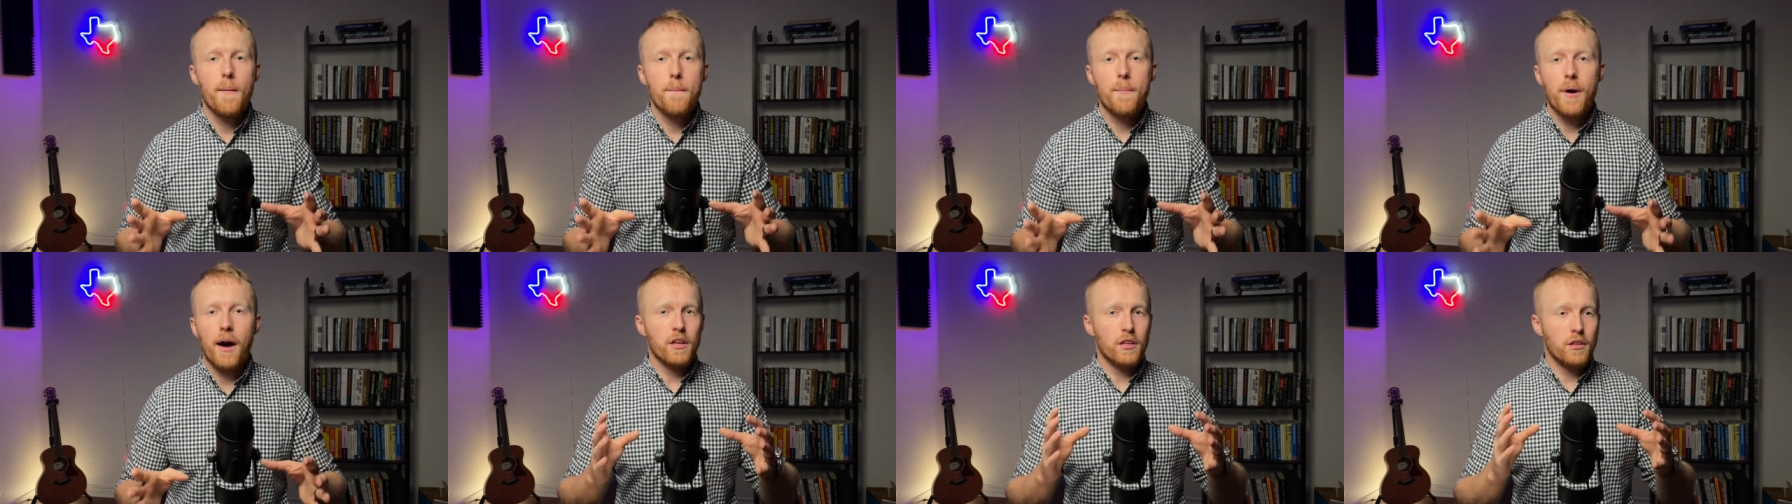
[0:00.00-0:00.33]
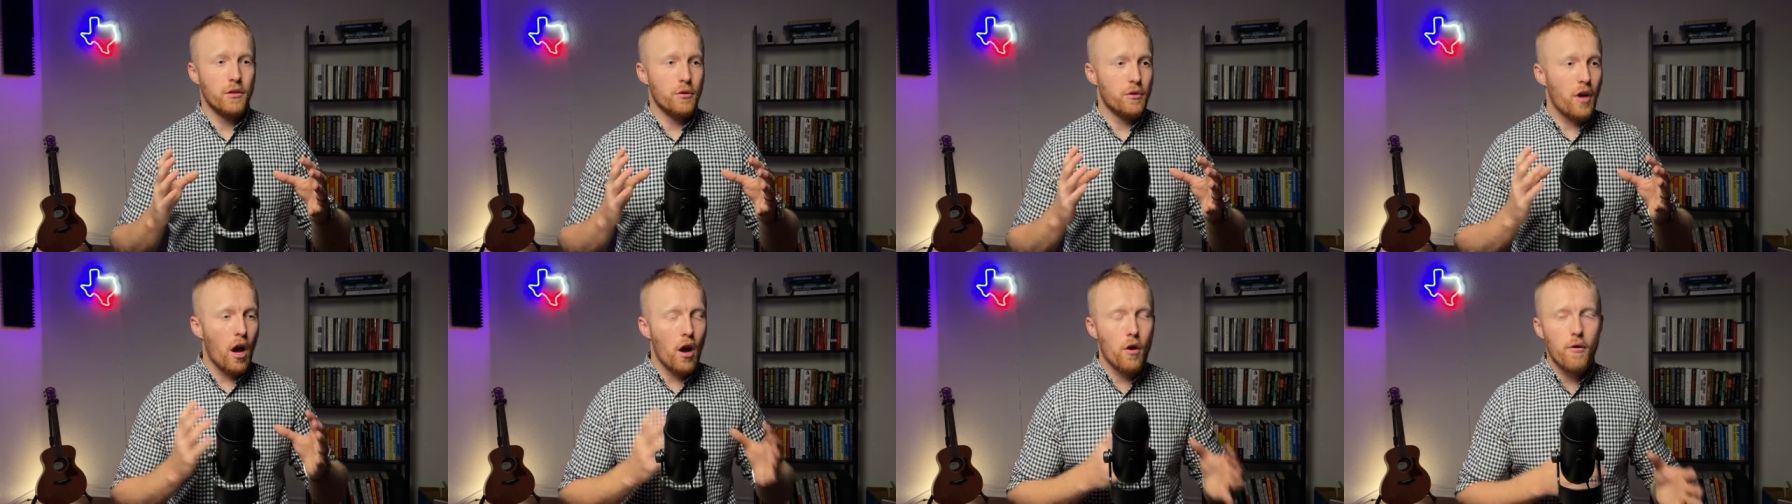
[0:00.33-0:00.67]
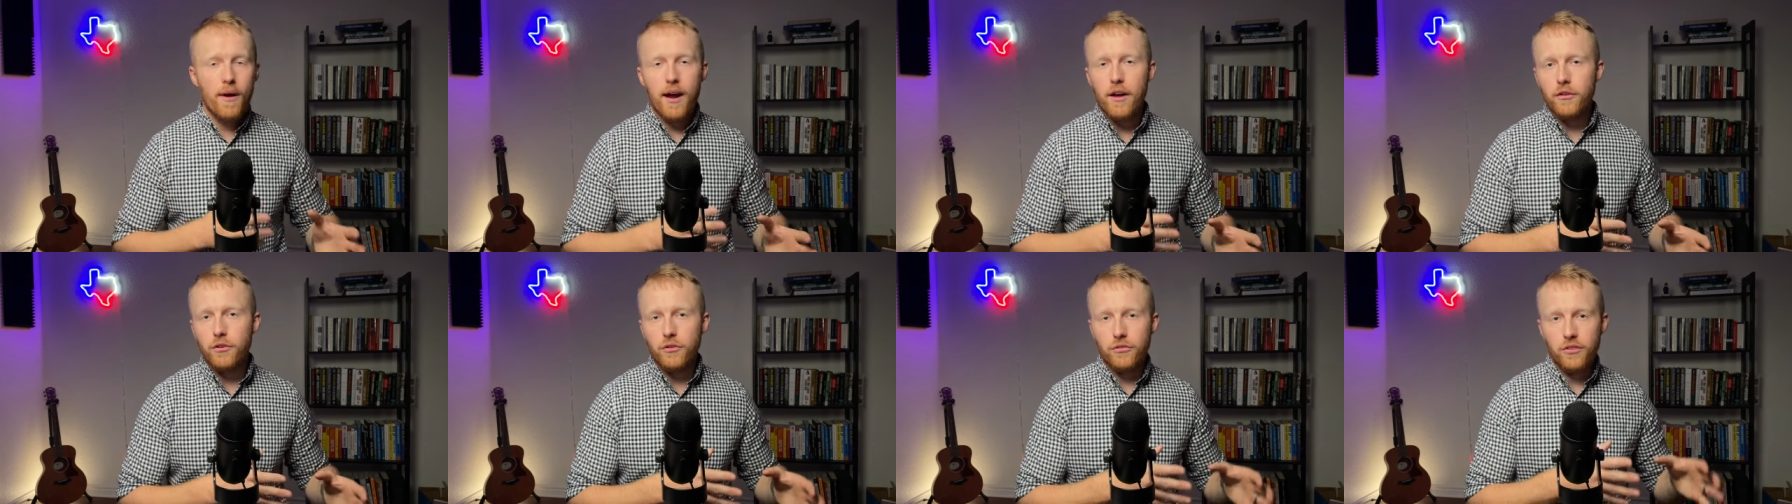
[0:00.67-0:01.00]
But you go
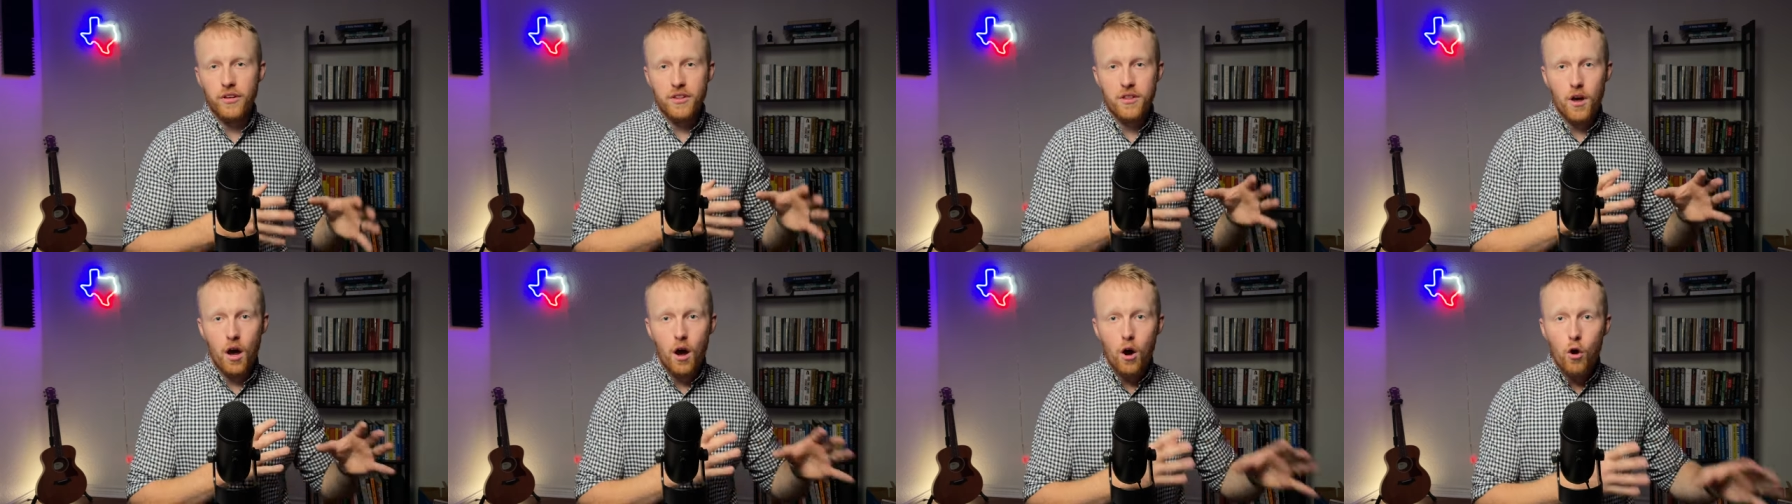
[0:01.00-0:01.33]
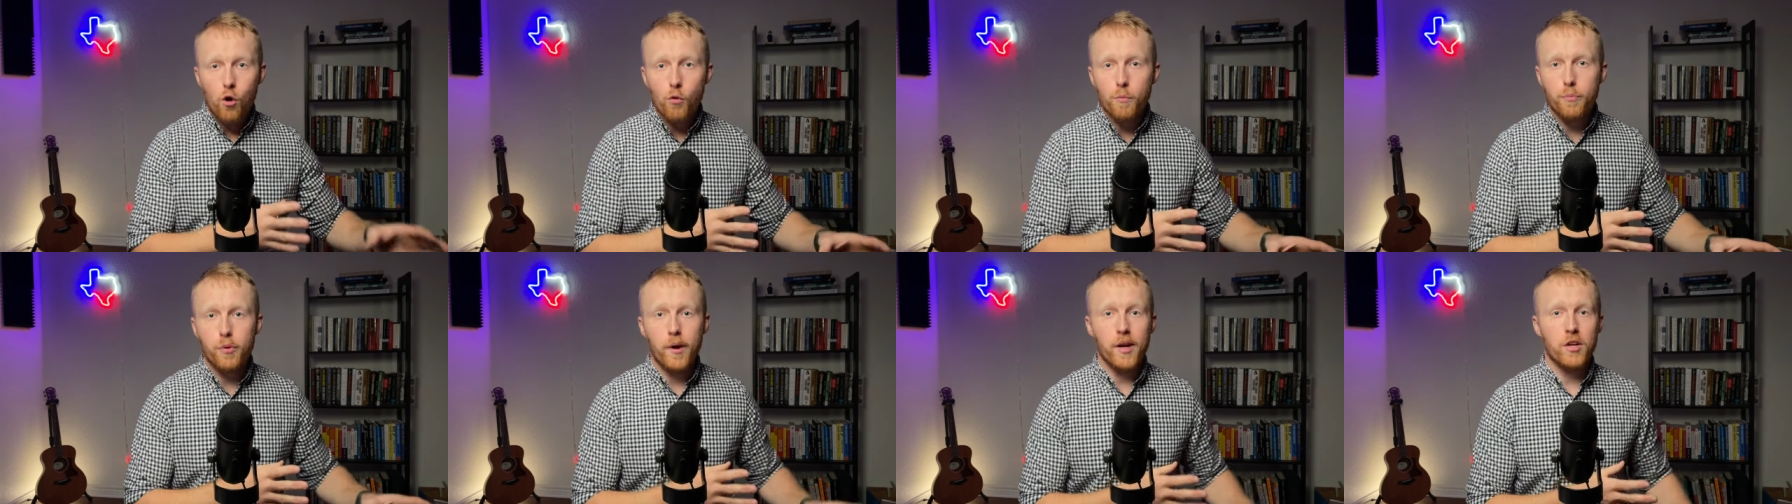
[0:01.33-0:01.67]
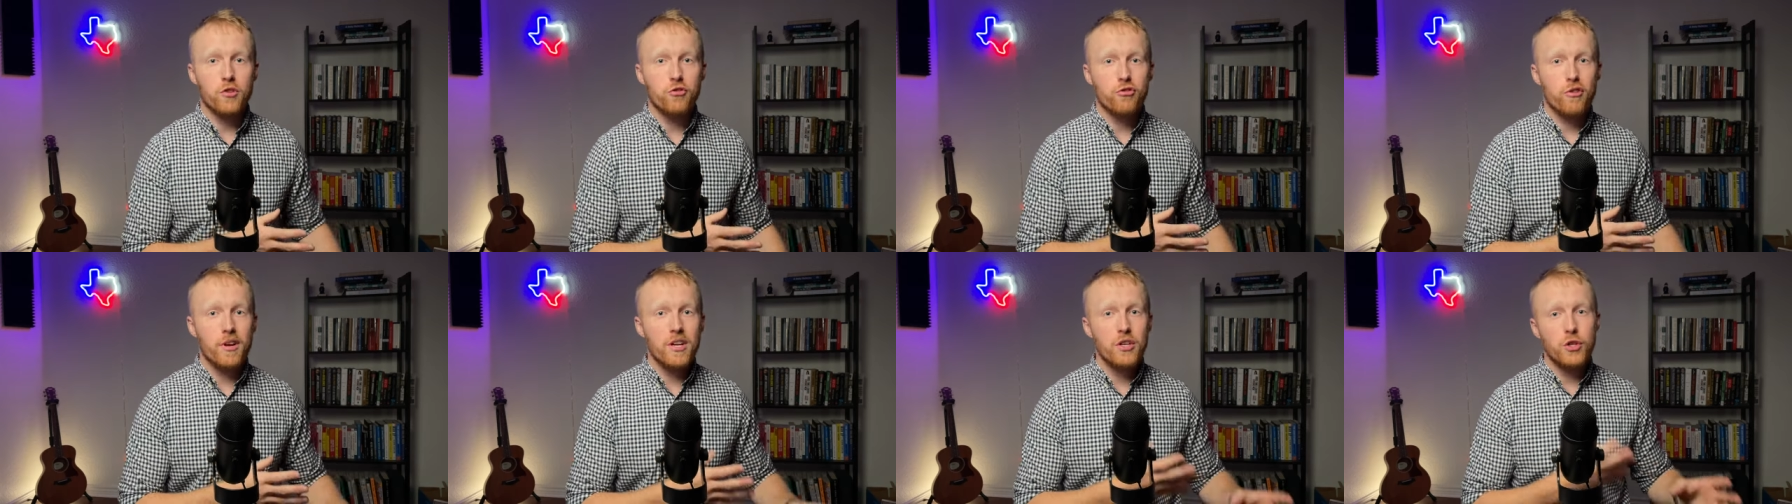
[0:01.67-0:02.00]
around, you see the old brick
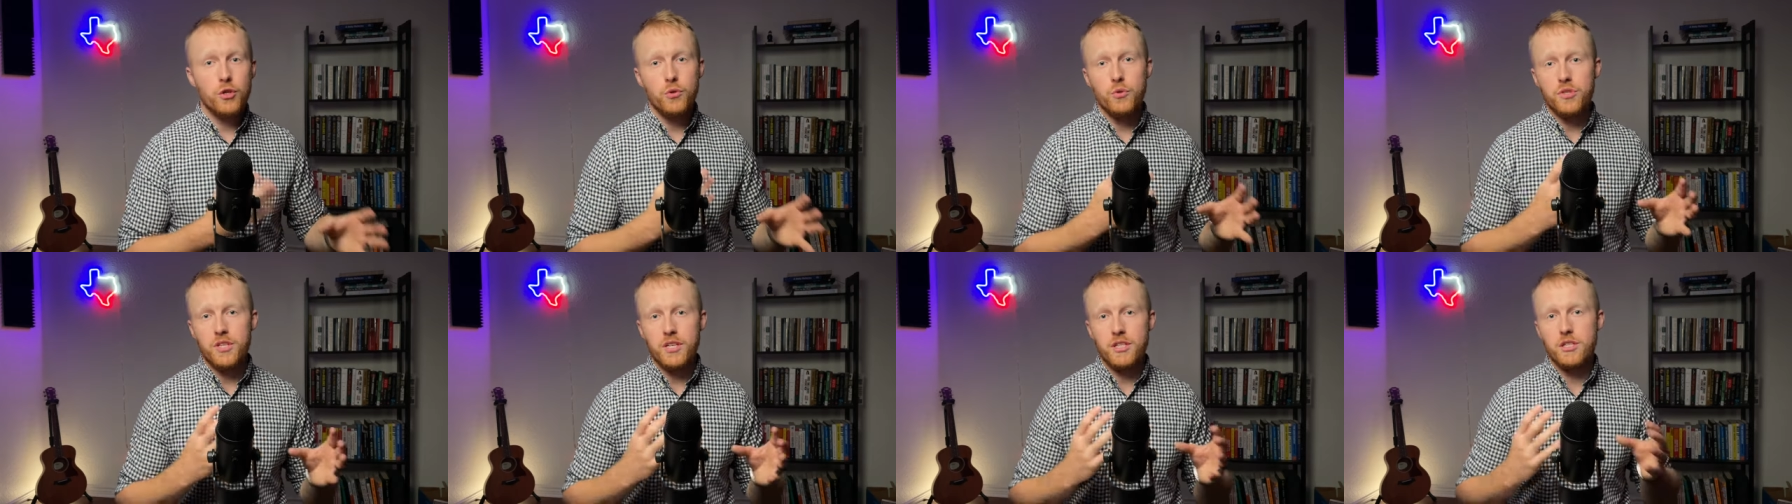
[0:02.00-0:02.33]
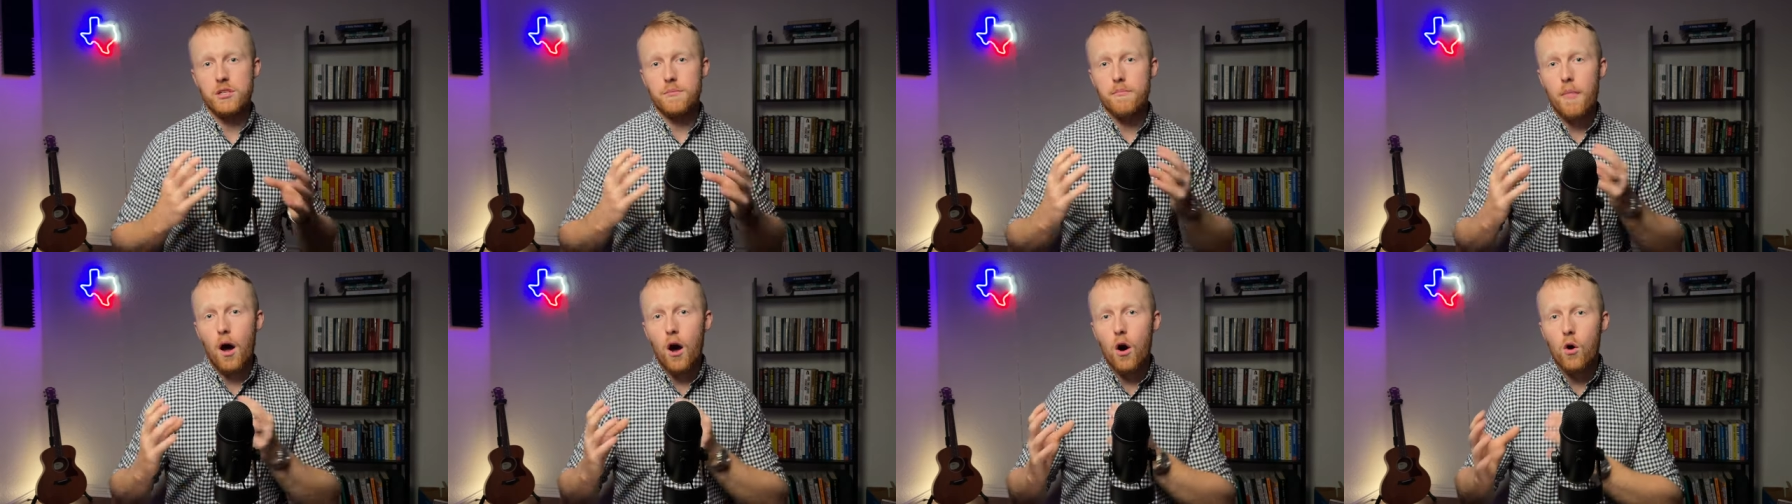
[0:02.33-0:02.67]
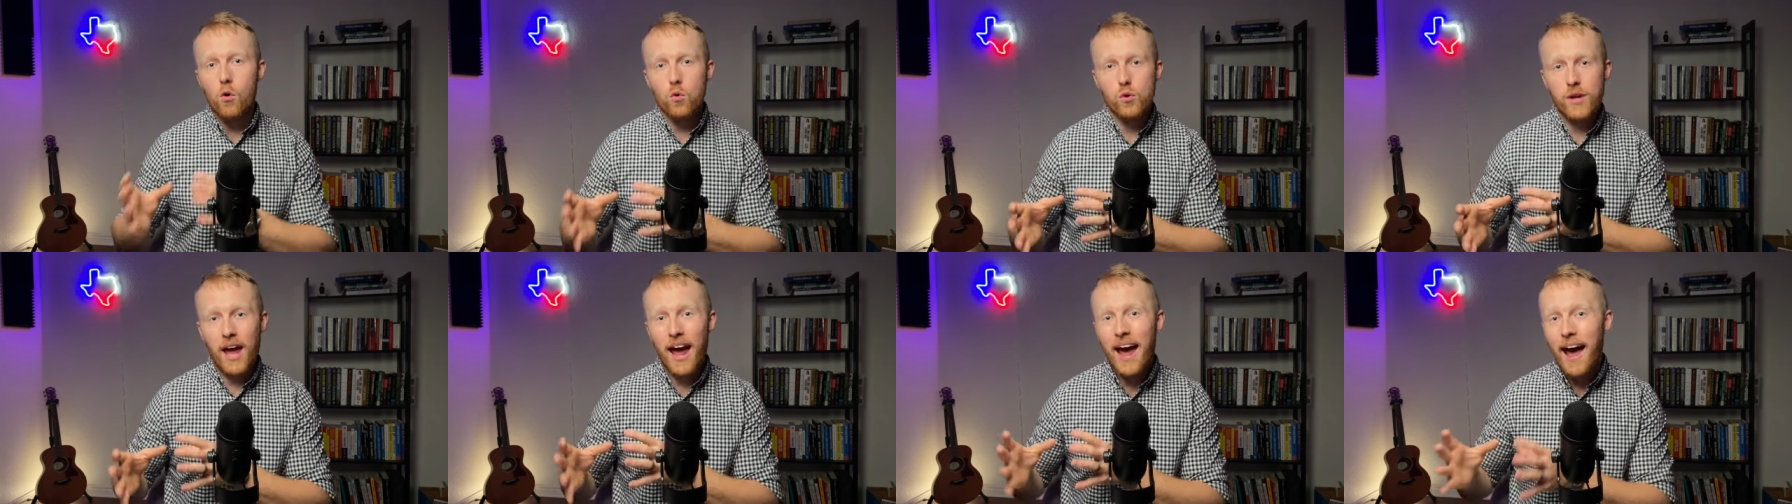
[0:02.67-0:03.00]
streets, you see some
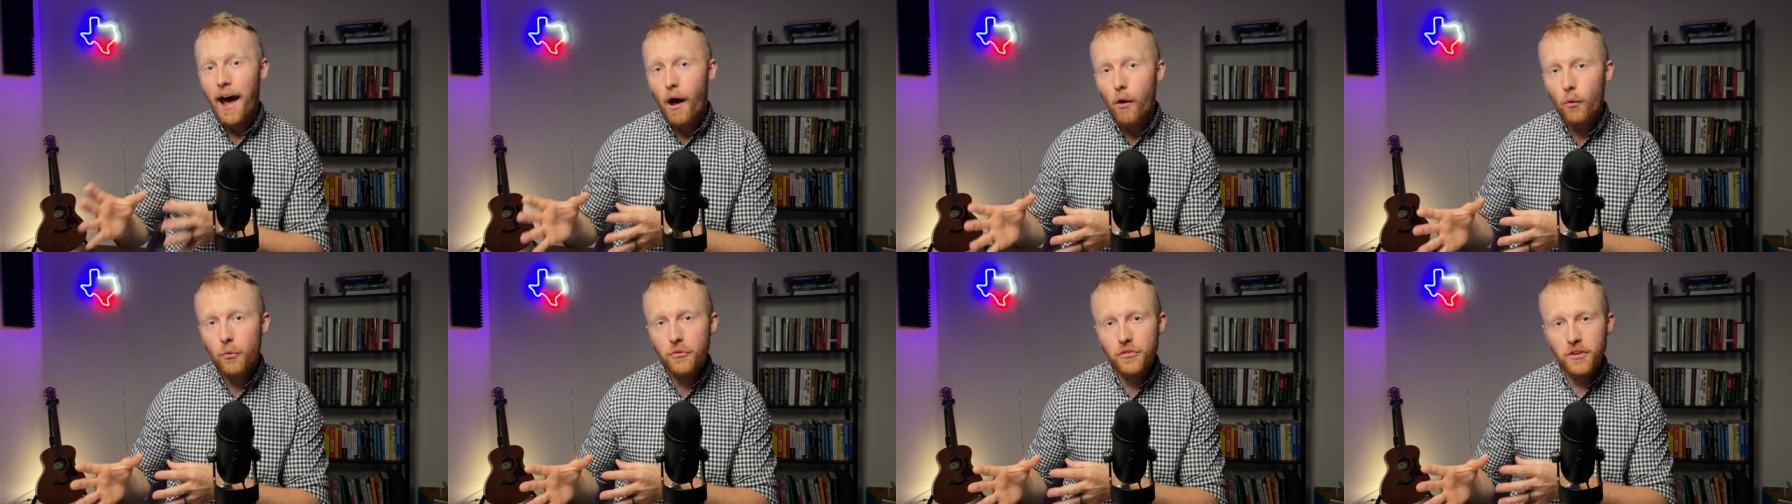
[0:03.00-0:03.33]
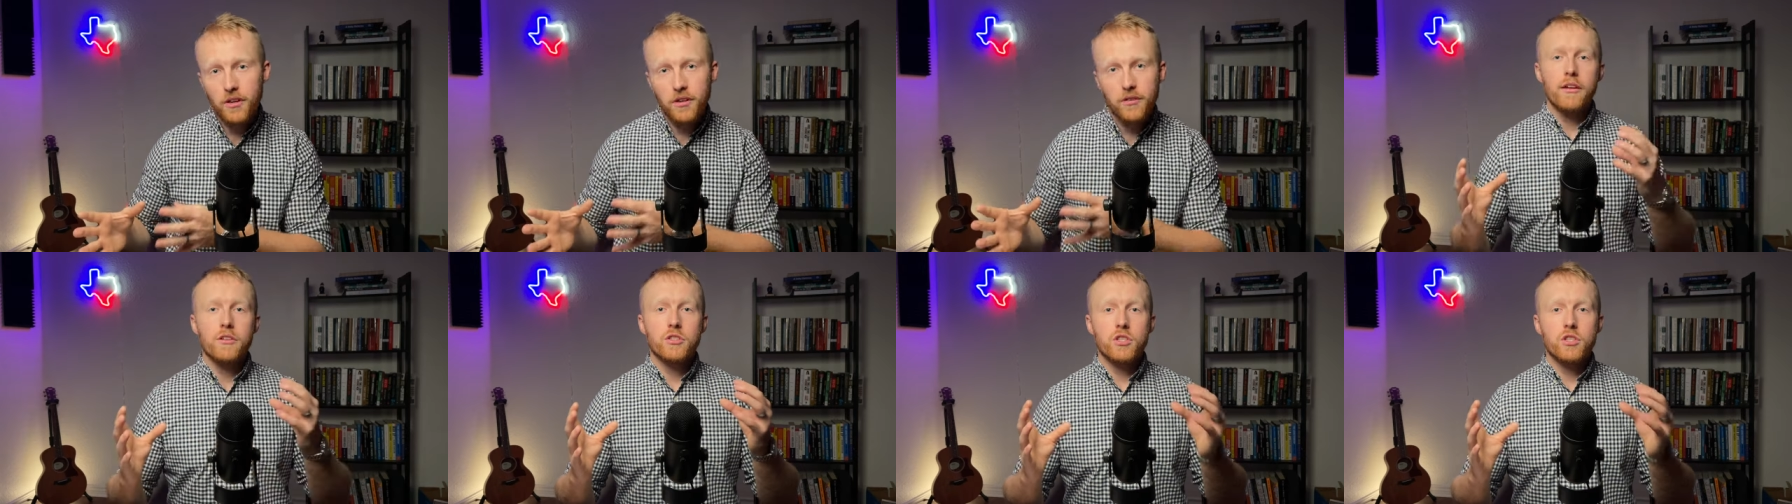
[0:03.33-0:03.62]
old houses.